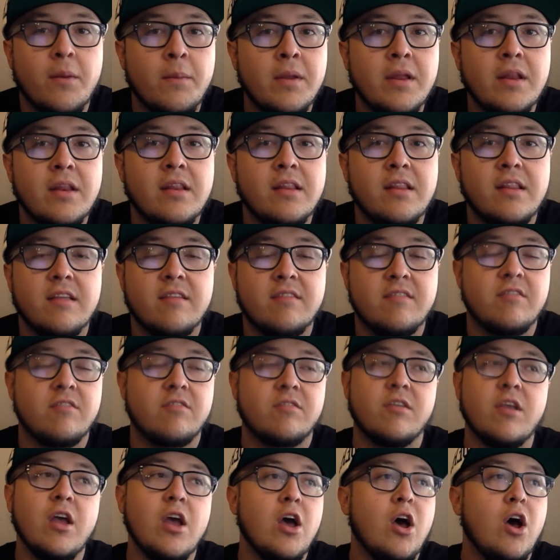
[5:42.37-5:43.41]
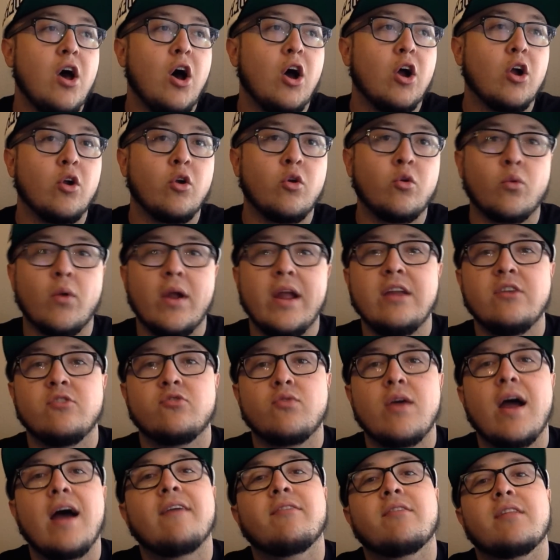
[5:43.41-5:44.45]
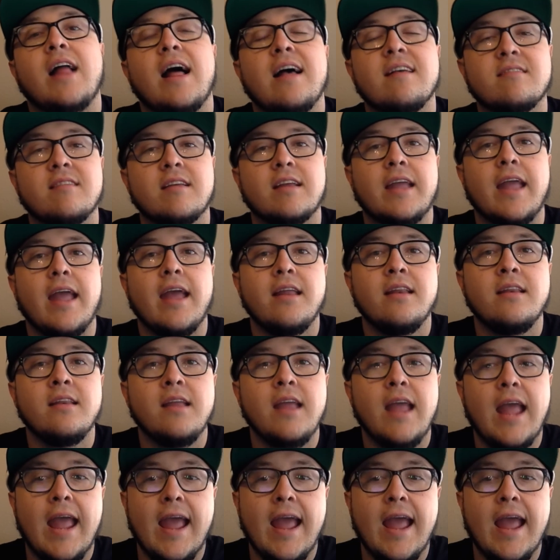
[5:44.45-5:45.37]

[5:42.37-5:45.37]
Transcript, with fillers: I mean, this is a great draft class again,